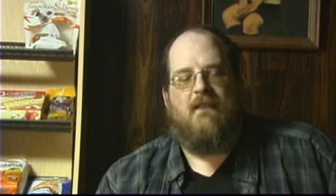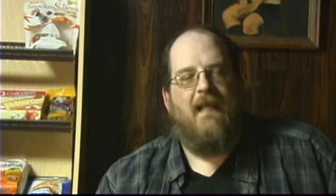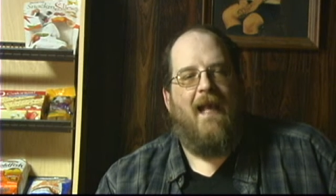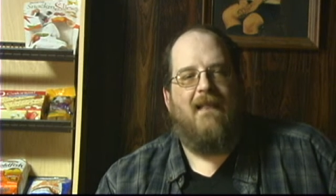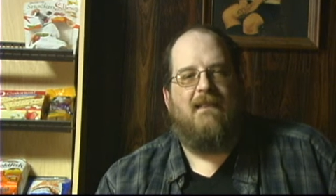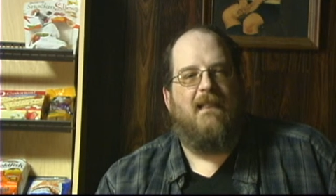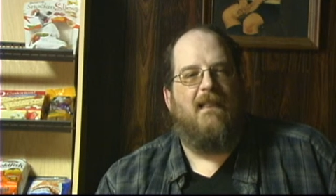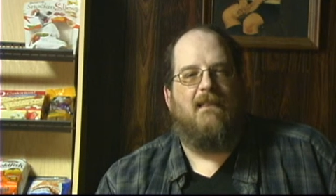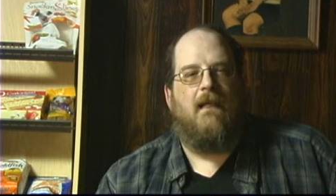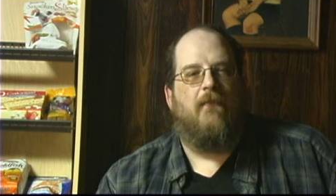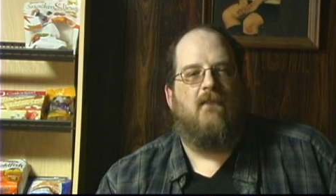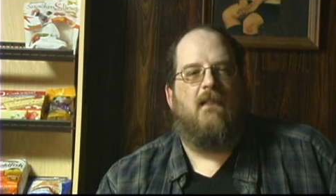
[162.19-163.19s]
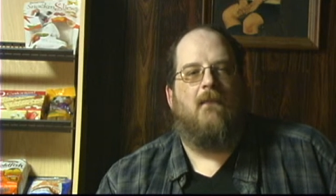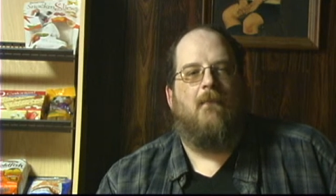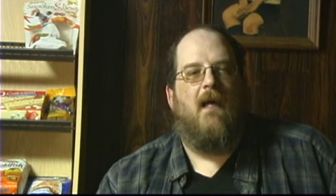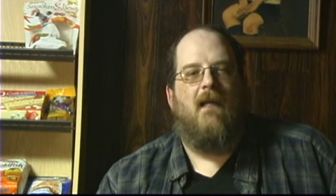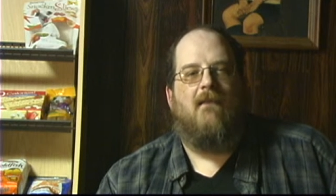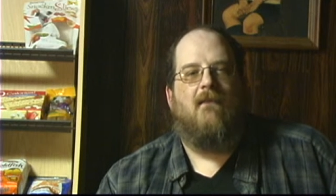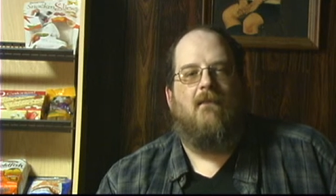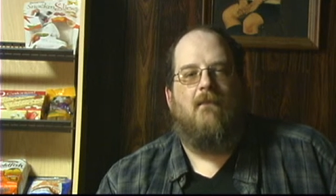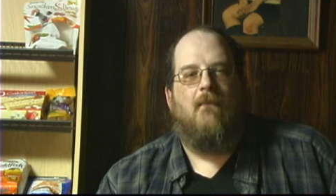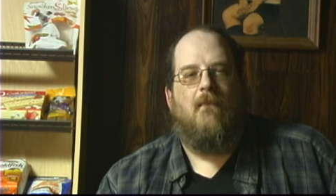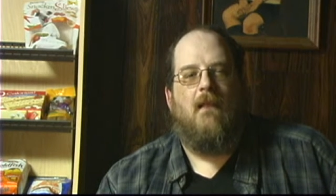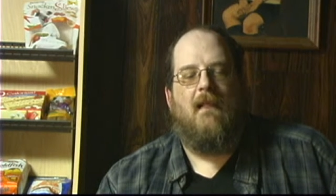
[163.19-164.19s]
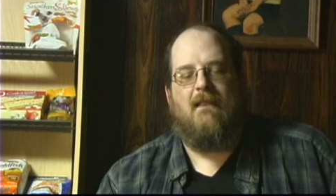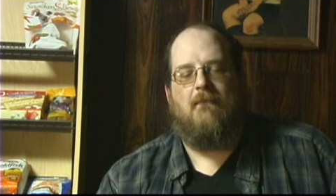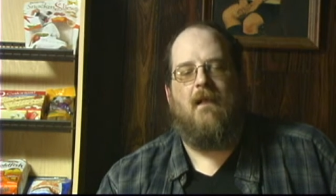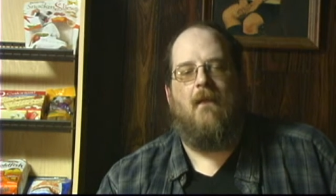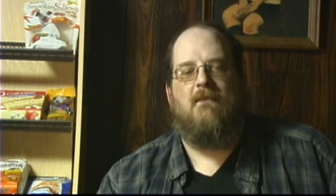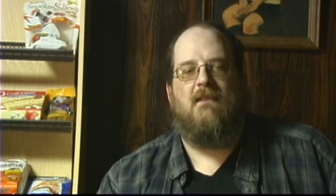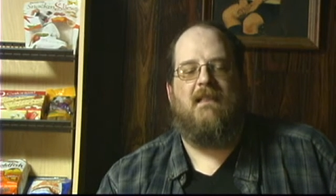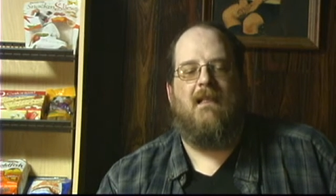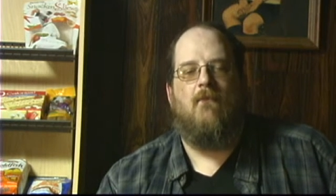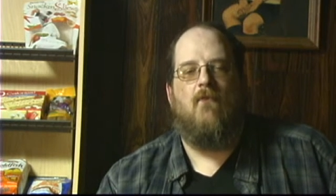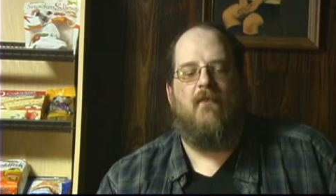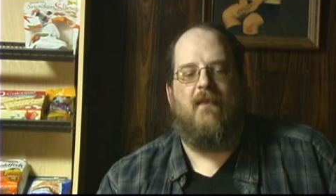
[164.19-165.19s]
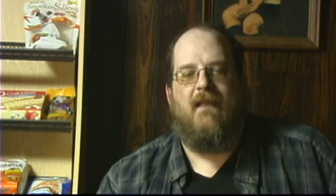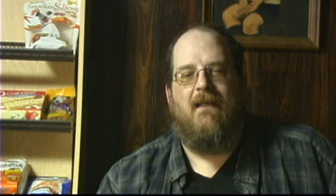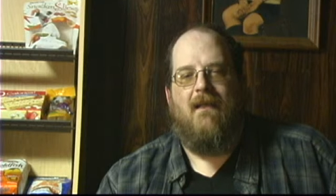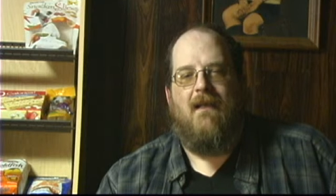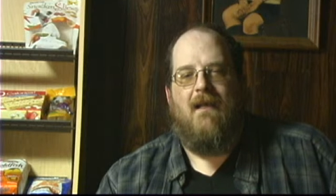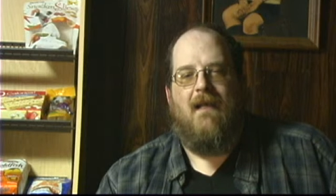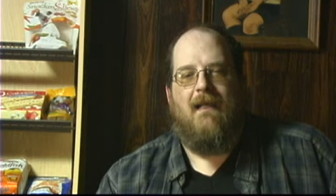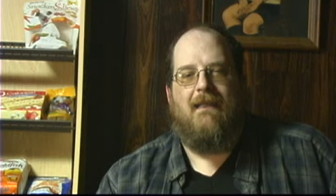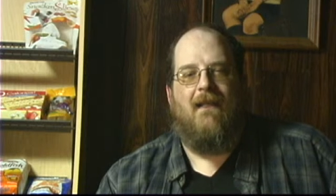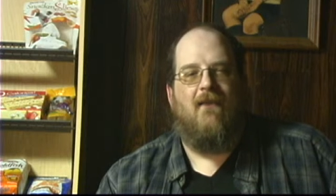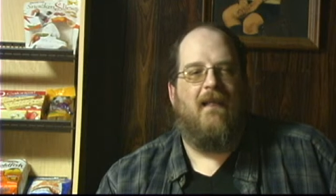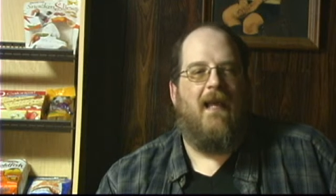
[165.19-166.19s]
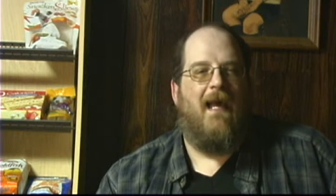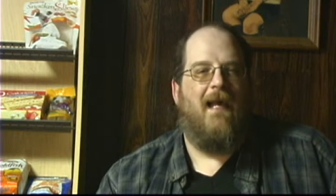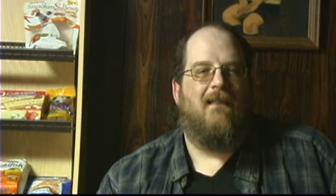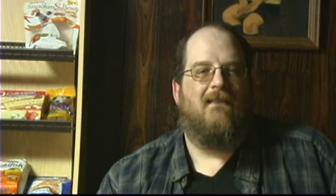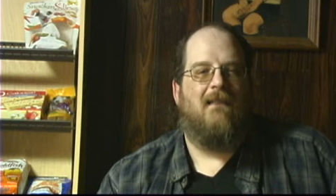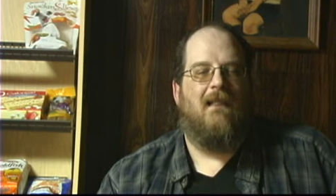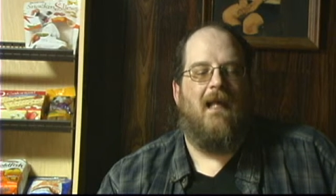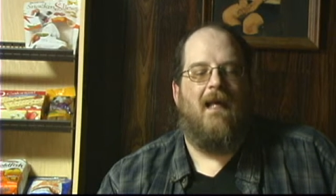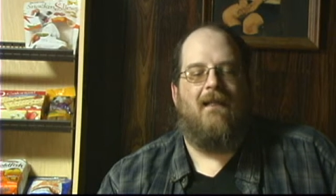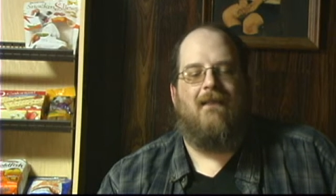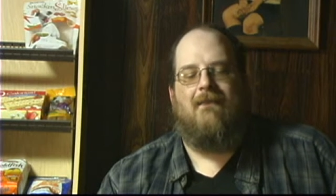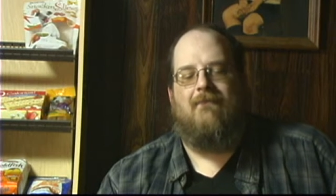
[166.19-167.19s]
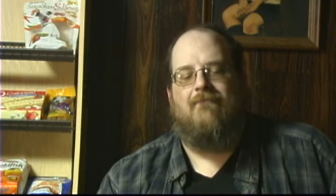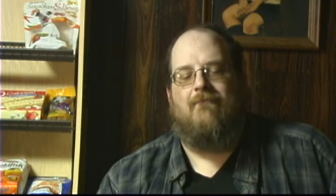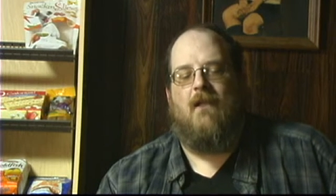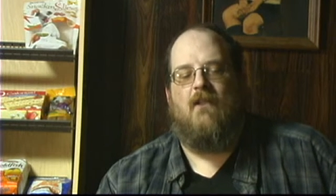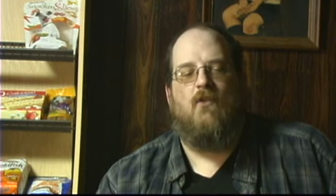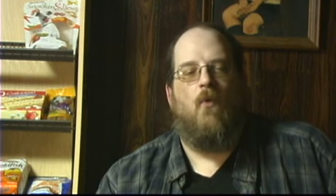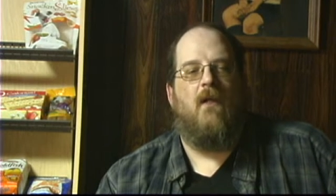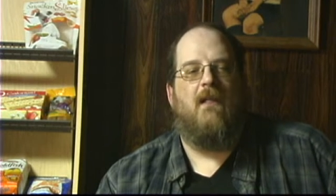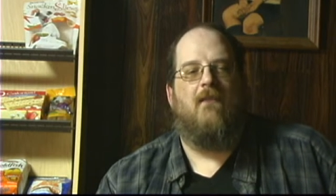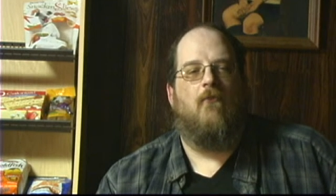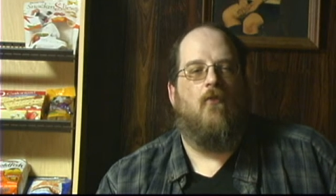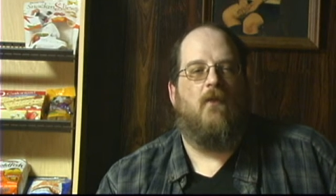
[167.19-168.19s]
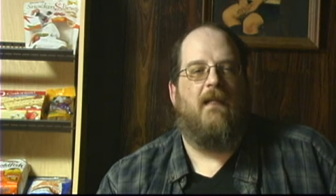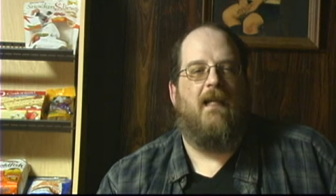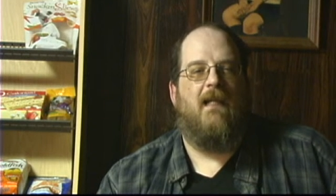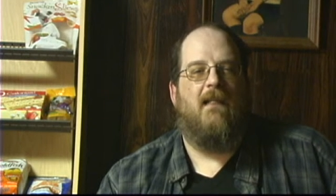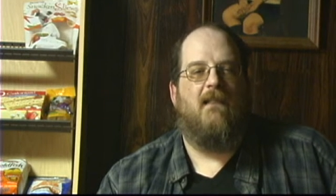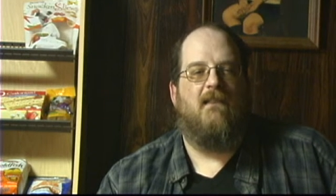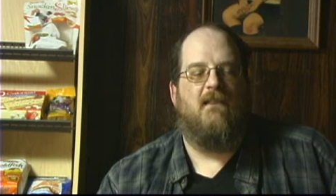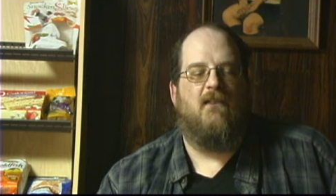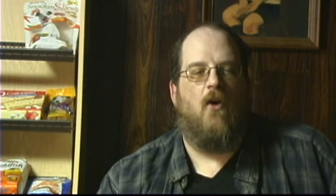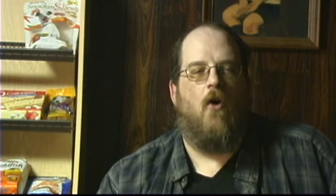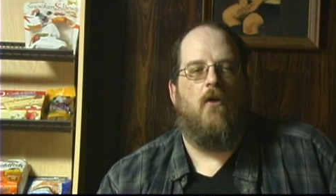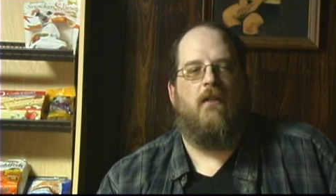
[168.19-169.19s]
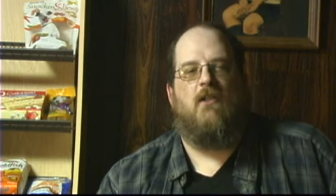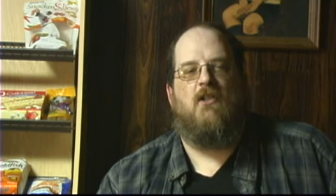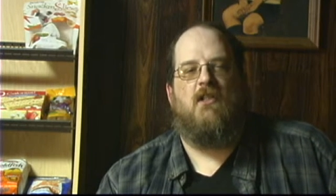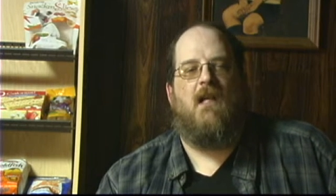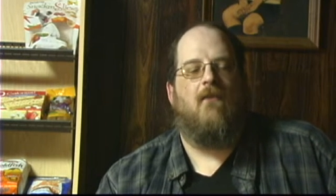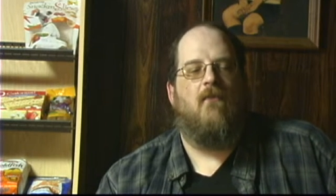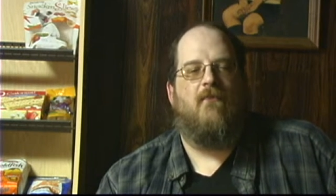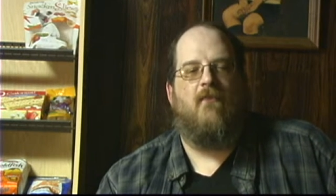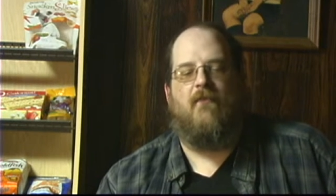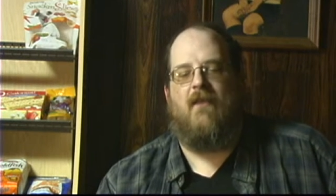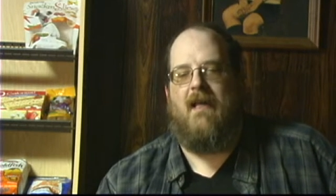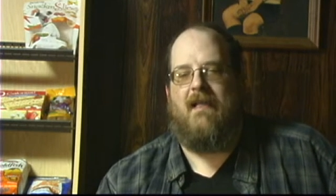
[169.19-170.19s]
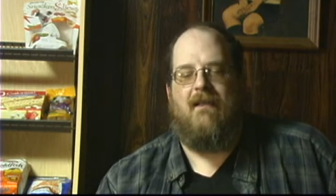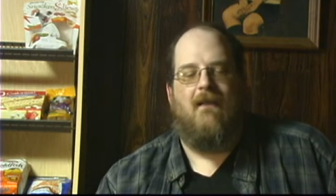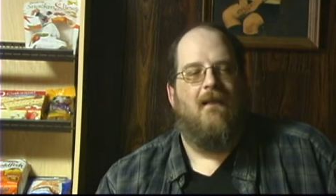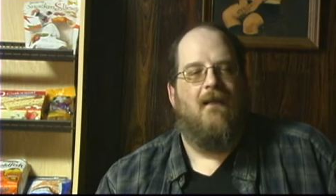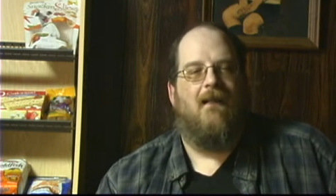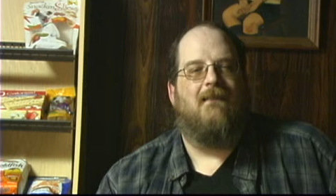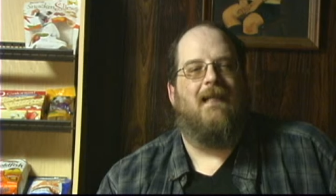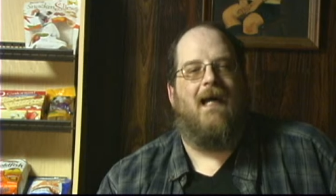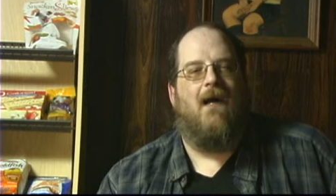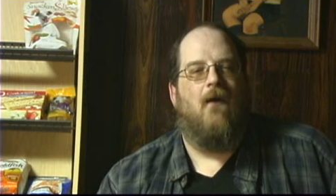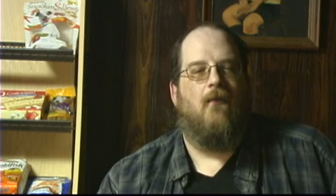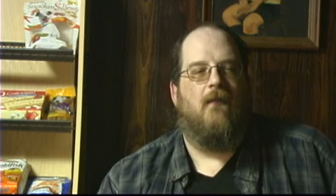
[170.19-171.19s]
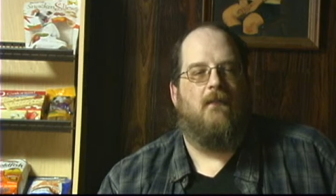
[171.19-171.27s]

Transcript: But casting is everything, man. Like sometimes you see a movie and they'll cast like a 20-year-old kid as this hardened sheriff of like a town.